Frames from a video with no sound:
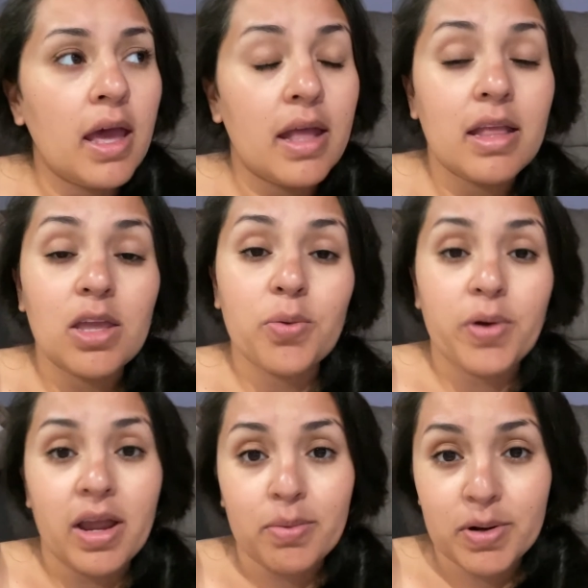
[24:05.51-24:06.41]
and then you
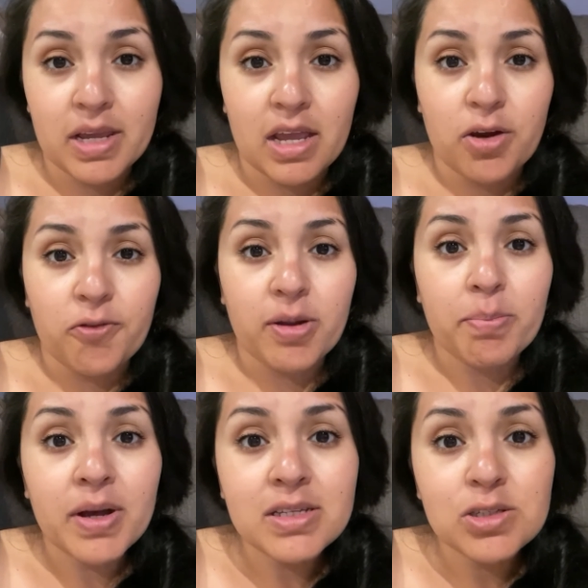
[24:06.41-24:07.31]
were able to get your free
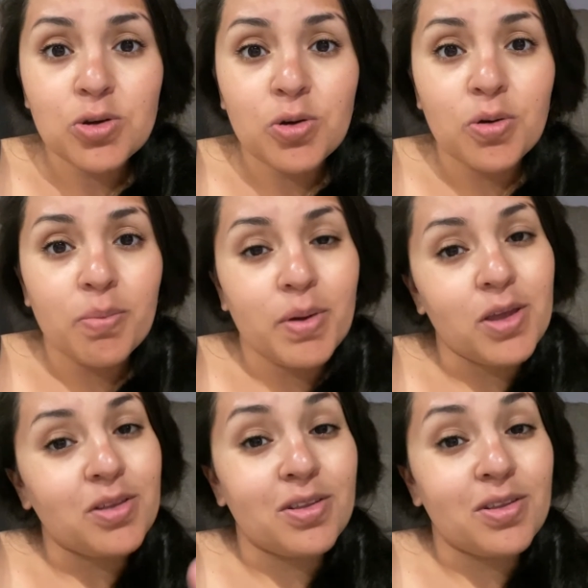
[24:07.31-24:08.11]
puzzle but you